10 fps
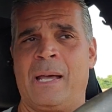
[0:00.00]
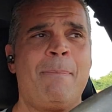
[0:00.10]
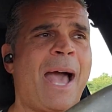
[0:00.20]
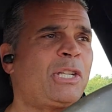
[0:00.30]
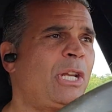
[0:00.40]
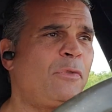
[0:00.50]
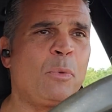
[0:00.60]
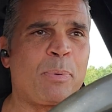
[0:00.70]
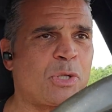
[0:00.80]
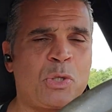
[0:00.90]
Imagine if
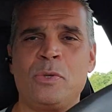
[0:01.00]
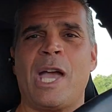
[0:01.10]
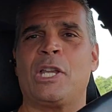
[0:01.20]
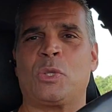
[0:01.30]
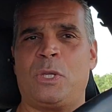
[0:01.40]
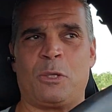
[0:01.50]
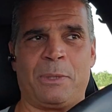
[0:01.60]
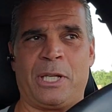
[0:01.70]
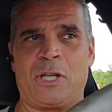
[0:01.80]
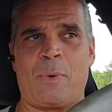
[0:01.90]
you pursue dentistry this
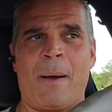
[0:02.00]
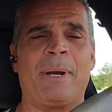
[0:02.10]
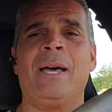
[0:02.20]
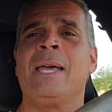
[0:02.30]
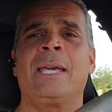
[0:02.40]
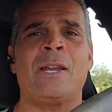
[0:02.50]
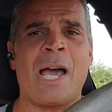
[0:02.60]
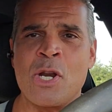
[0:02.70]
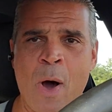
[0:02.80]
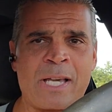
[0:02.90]
particular way.
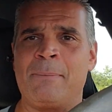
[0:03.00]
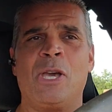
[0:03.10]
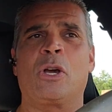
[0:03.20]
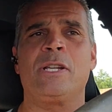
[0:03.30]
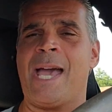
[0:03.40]
I know I can be a good